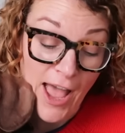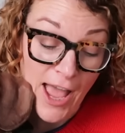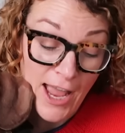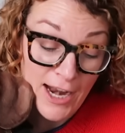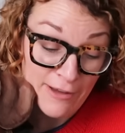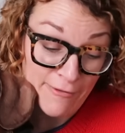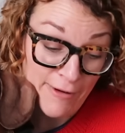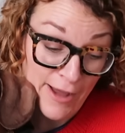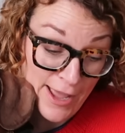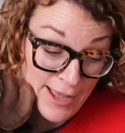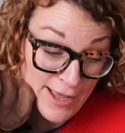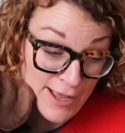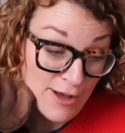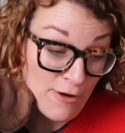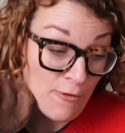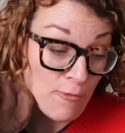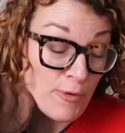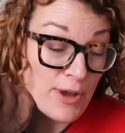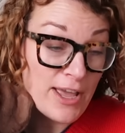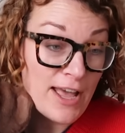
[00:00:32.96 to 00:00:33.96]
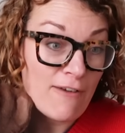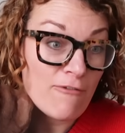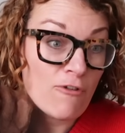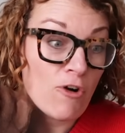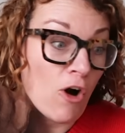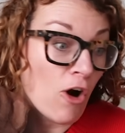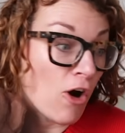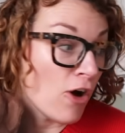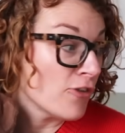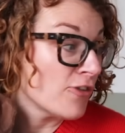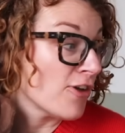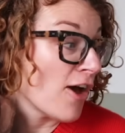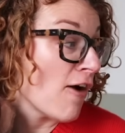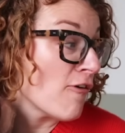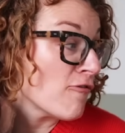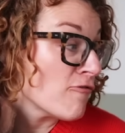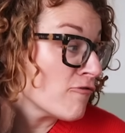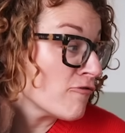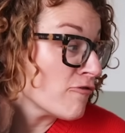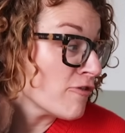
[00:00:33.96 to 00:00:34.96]
Anyway, we have got
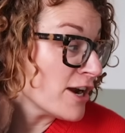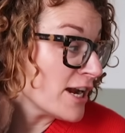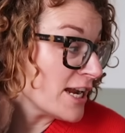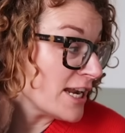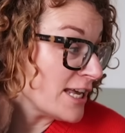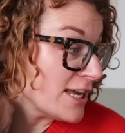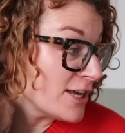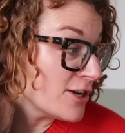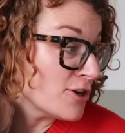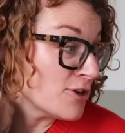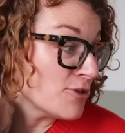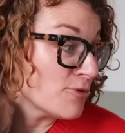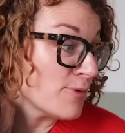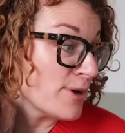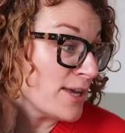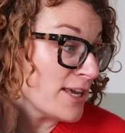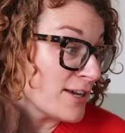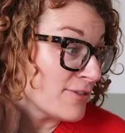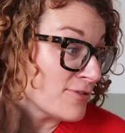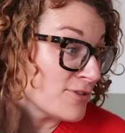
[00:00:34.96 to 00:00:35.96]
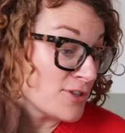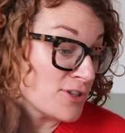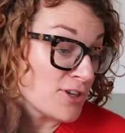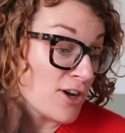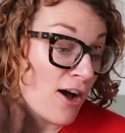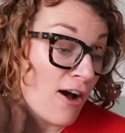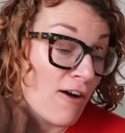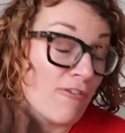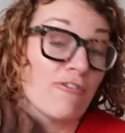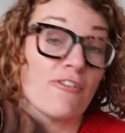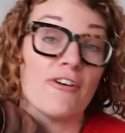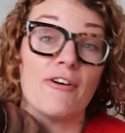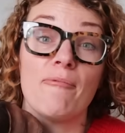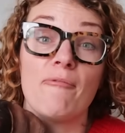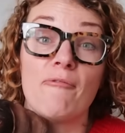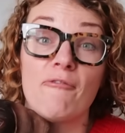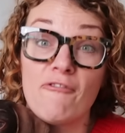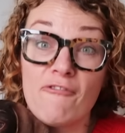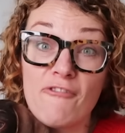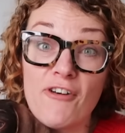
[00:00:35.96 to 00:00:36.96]
a really good week of stuff.
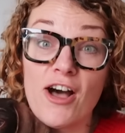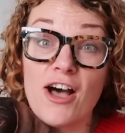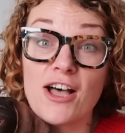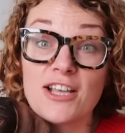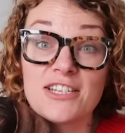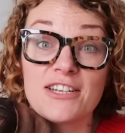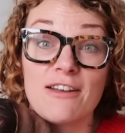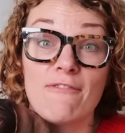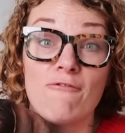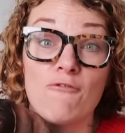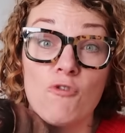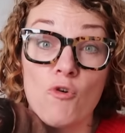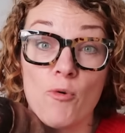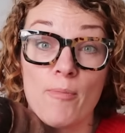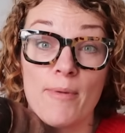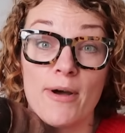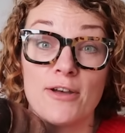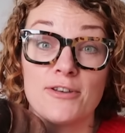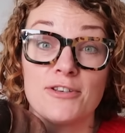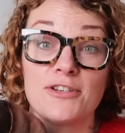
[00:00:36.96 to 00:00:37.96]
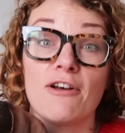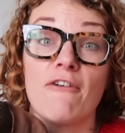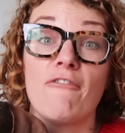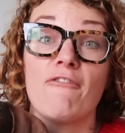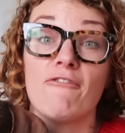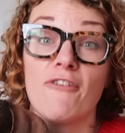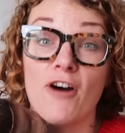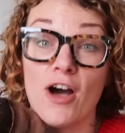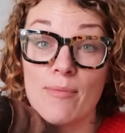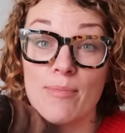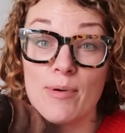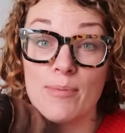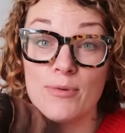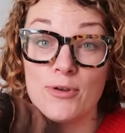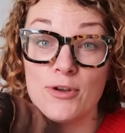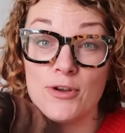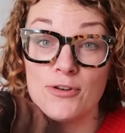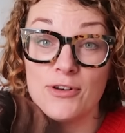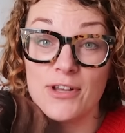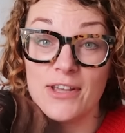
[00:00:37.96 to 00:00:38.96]
First and foremost, Fiber
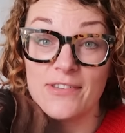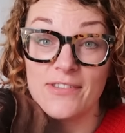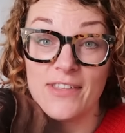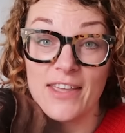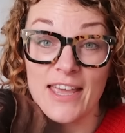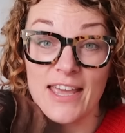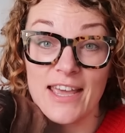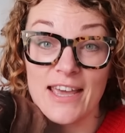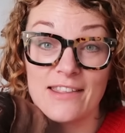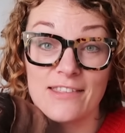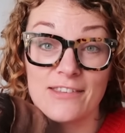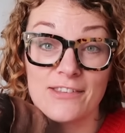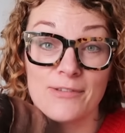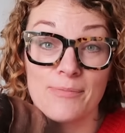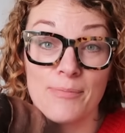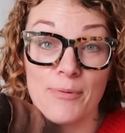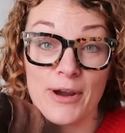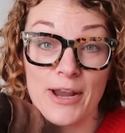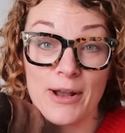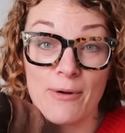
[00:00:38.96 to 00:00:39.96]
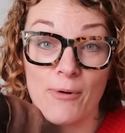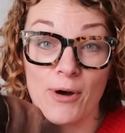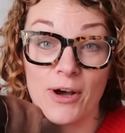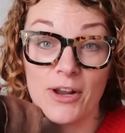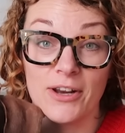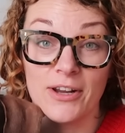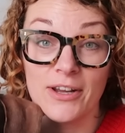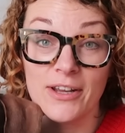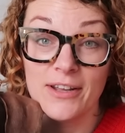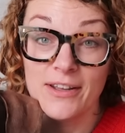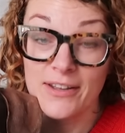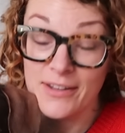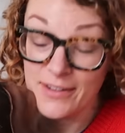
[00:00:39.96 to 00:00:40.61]
Mood is here, the spring one.